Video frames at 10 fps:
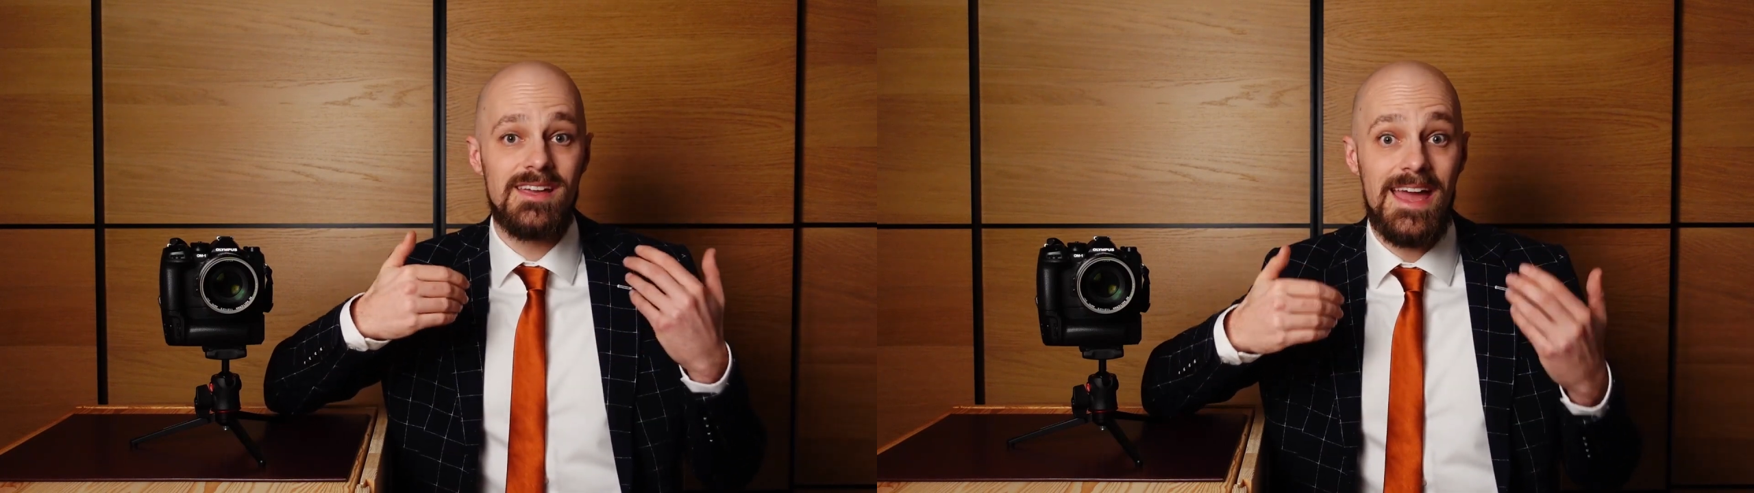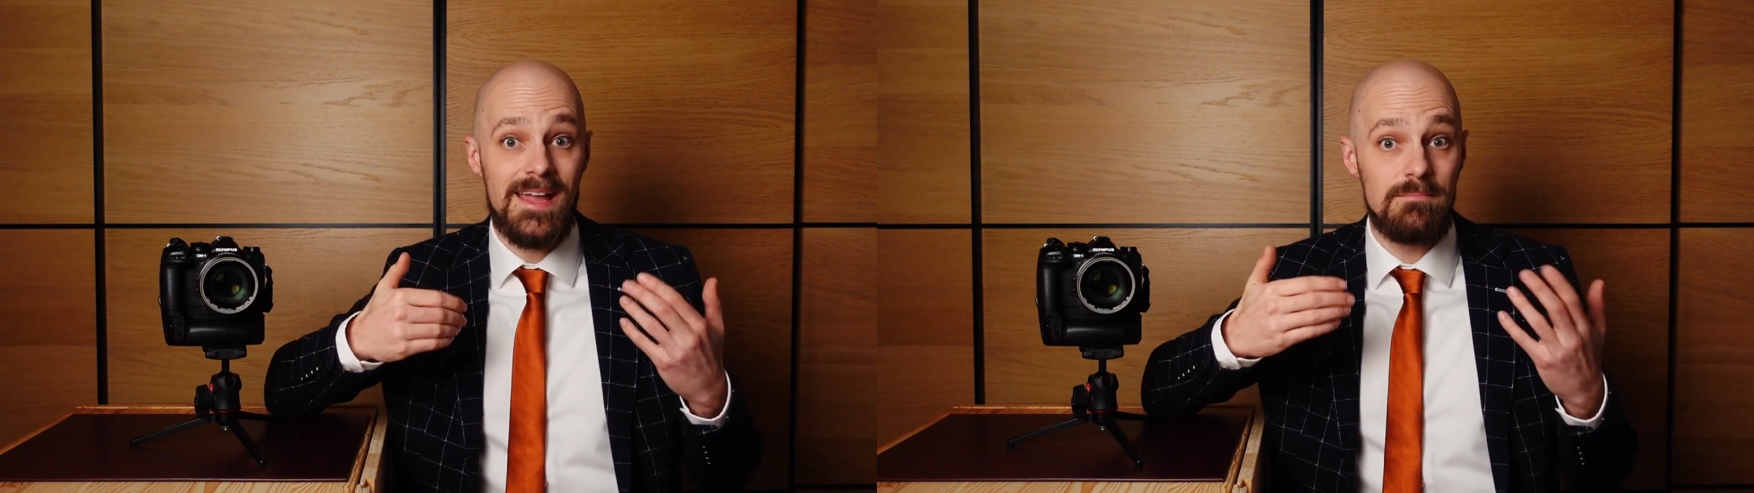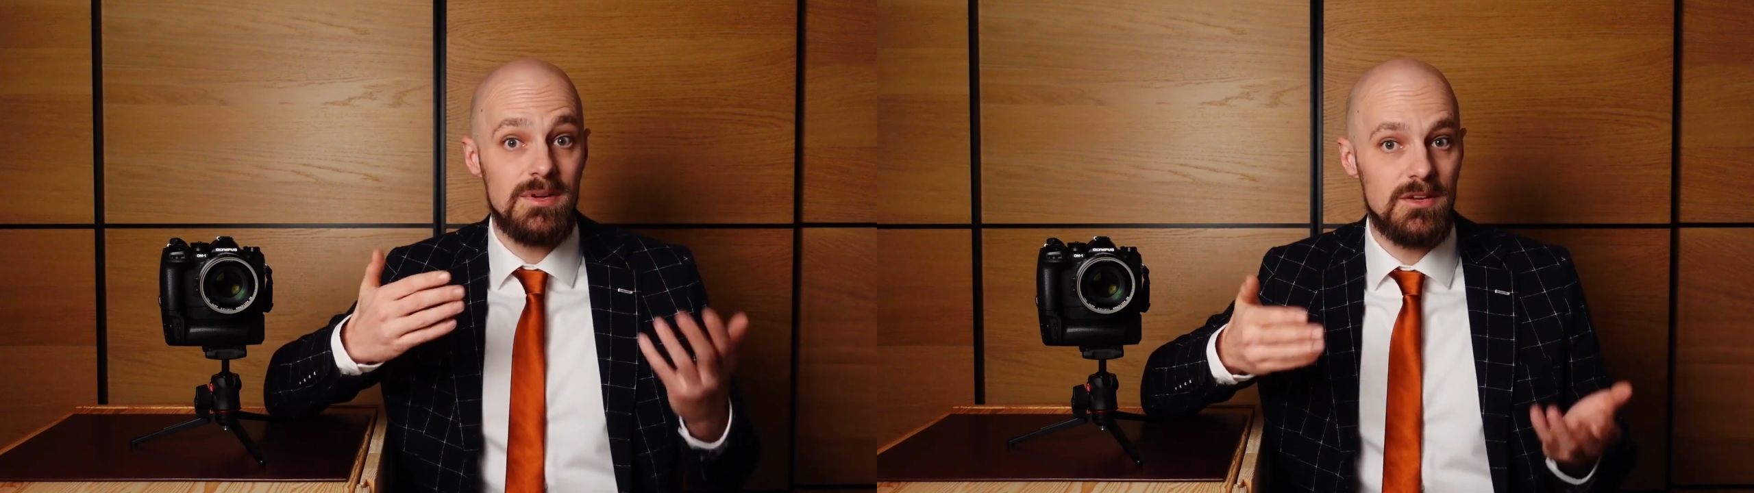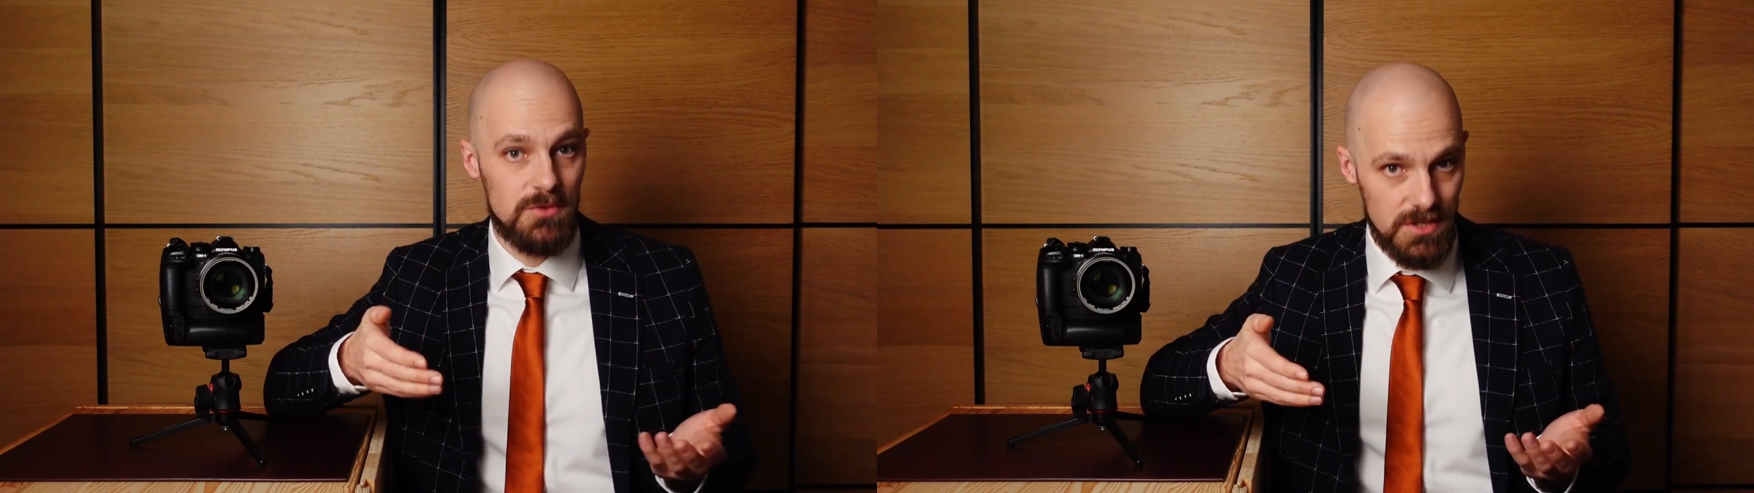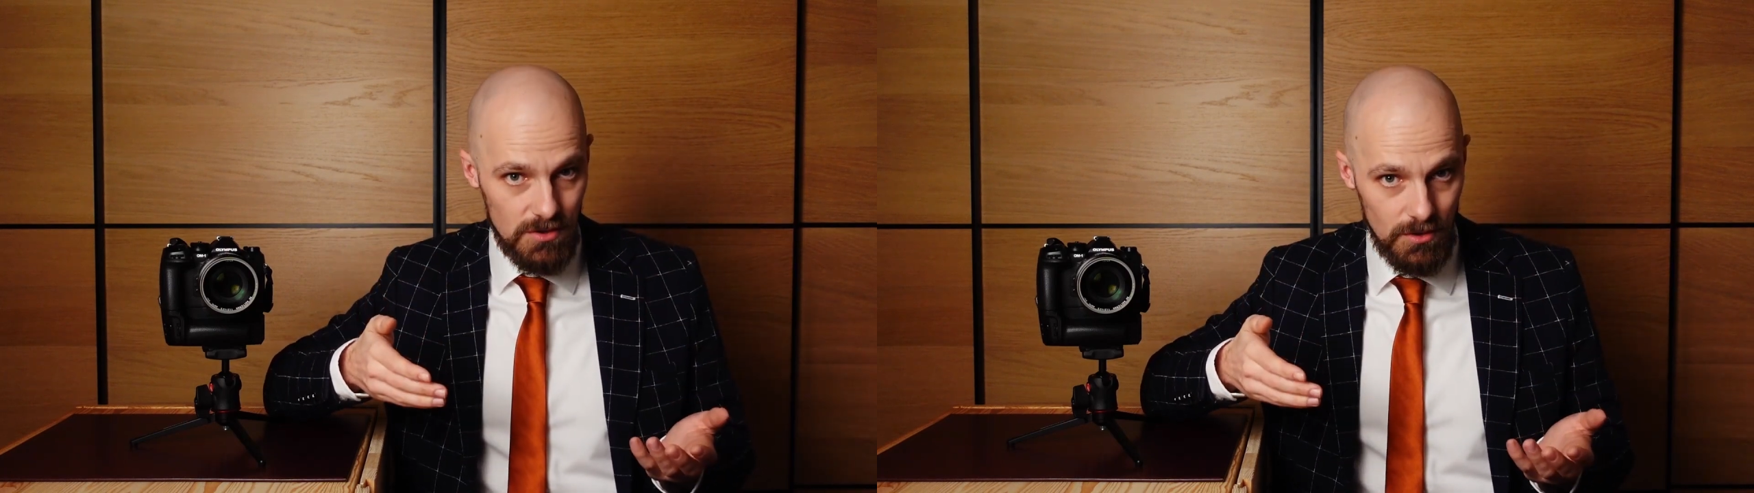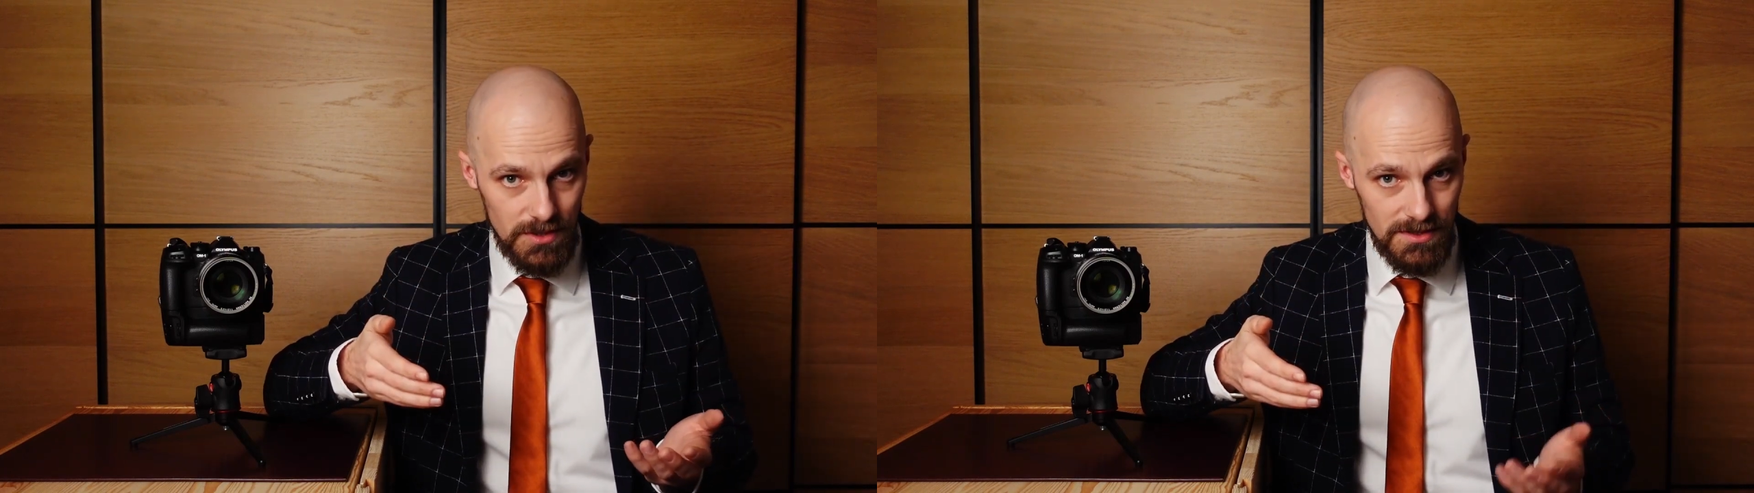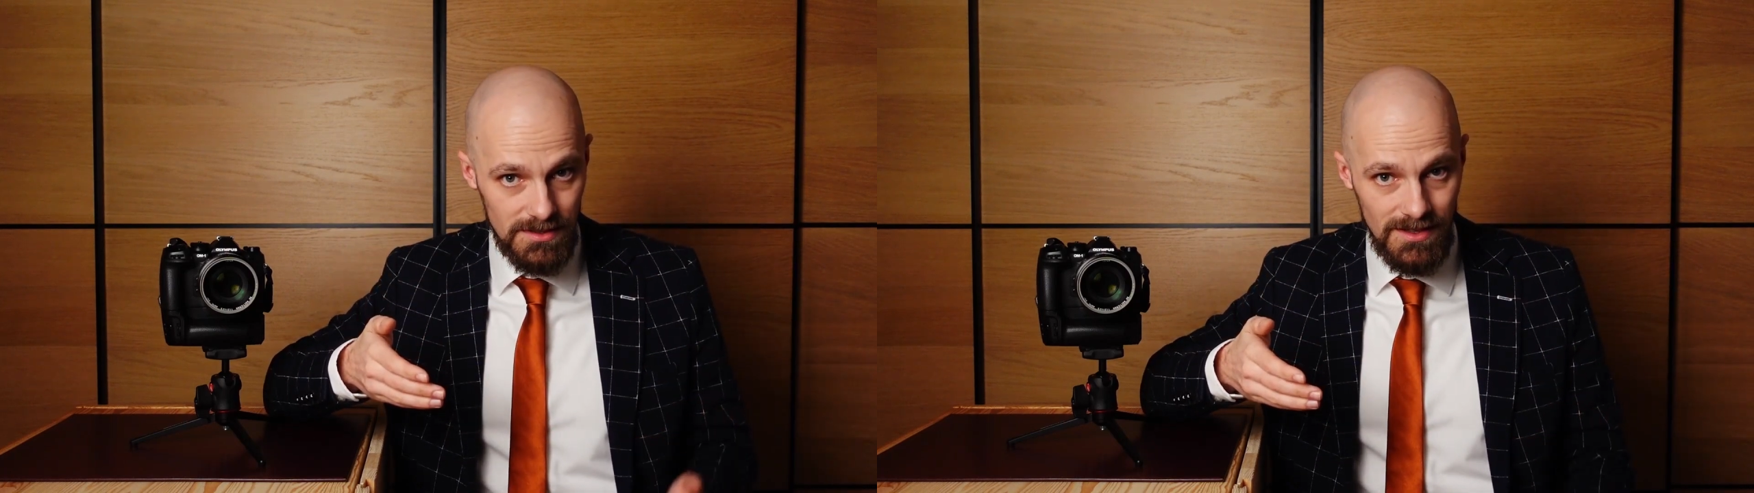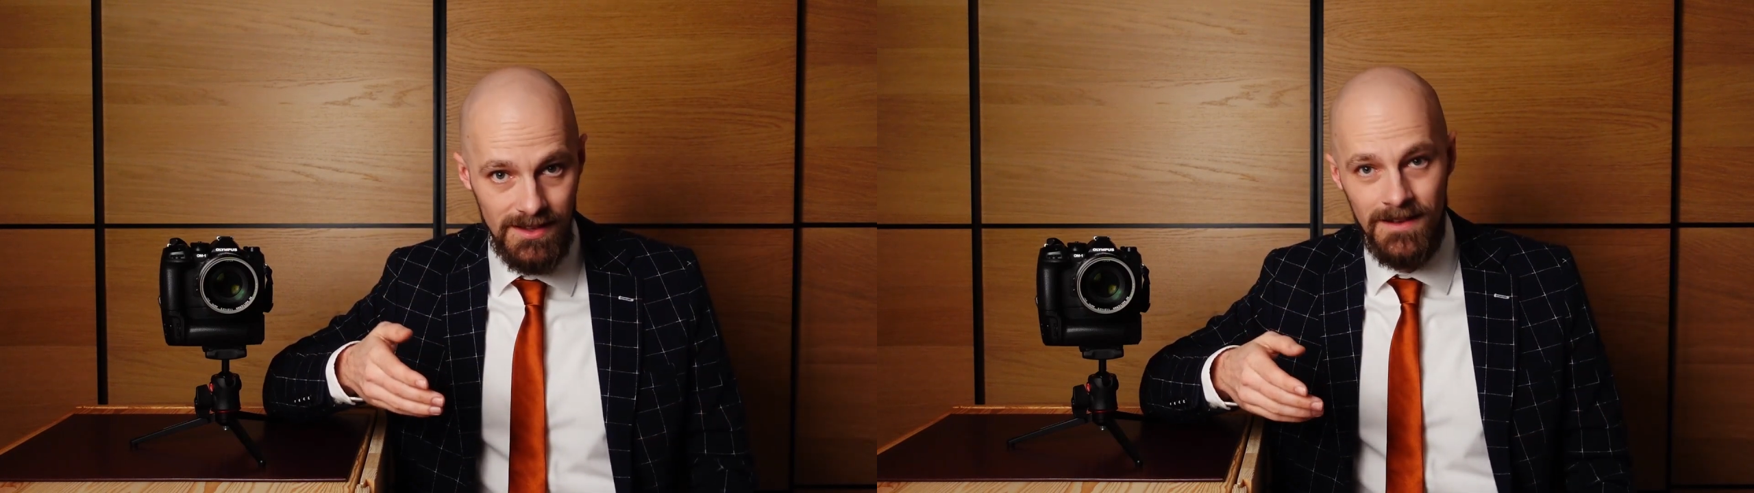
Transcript: can be recorded.